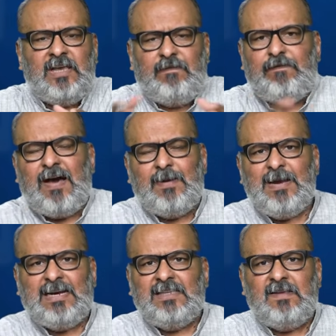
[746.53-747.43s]
if
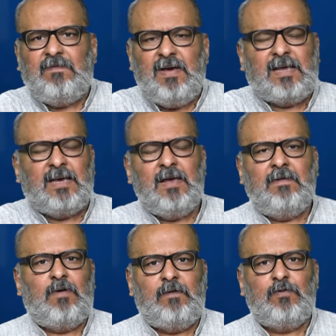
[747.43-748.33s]
farming doesn't work
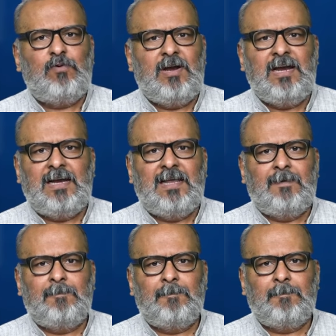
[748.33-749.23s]
of rural India.